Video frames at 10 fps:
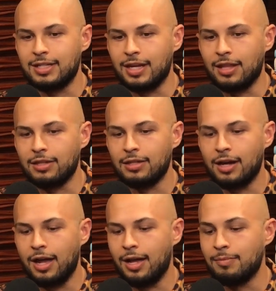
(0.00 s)
together.
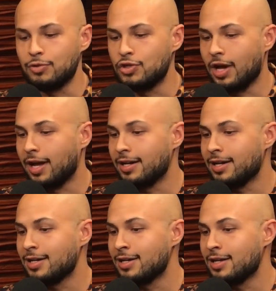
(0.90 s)
John,
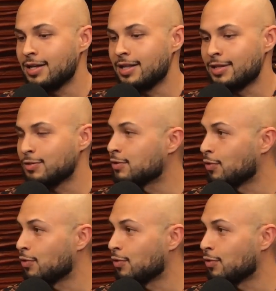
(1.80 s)
this was a